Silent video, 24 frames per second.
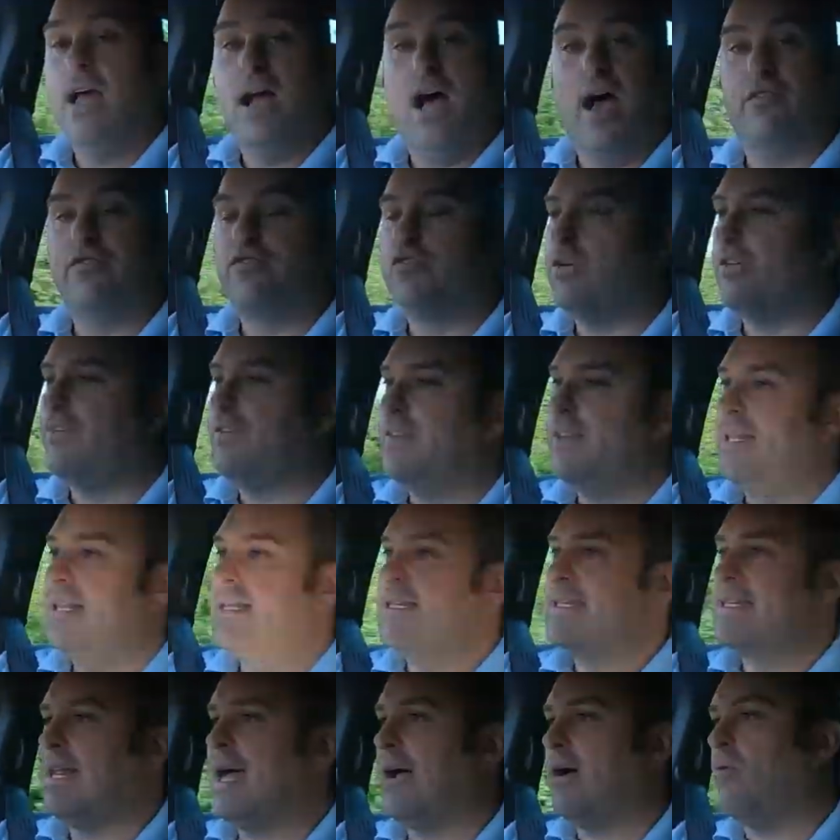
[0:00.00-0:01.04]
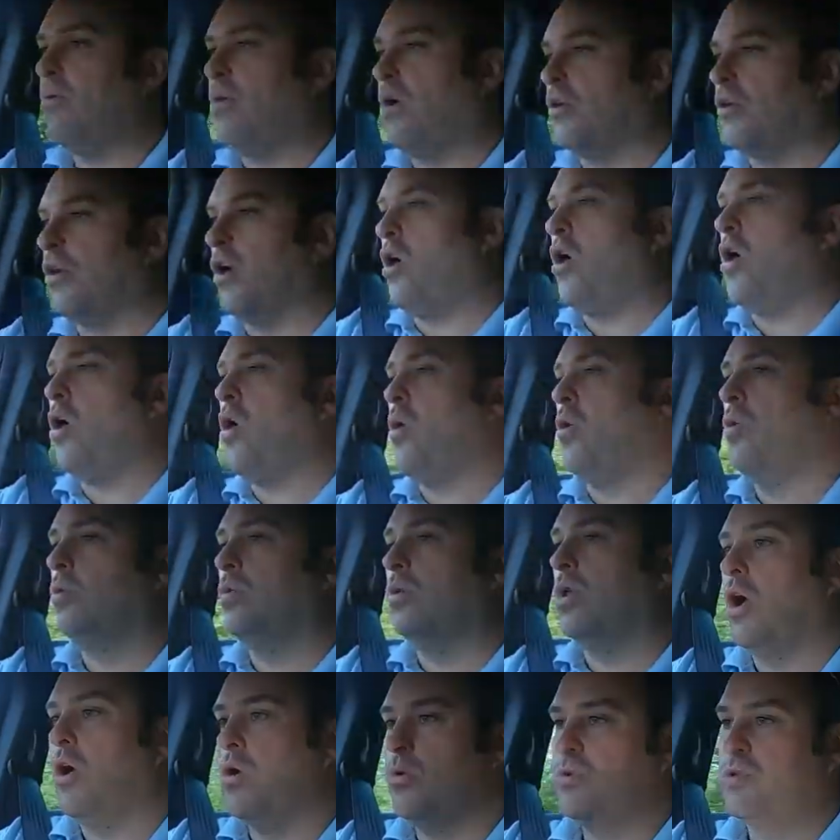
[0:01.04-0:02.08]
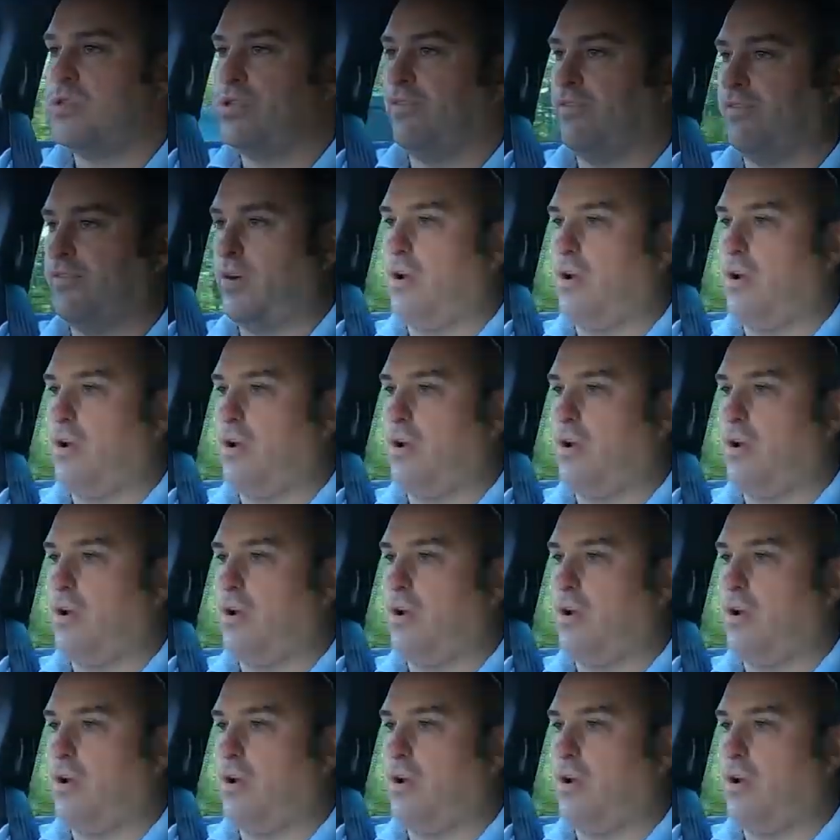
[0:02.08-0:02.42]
I've driven this now on a whole host of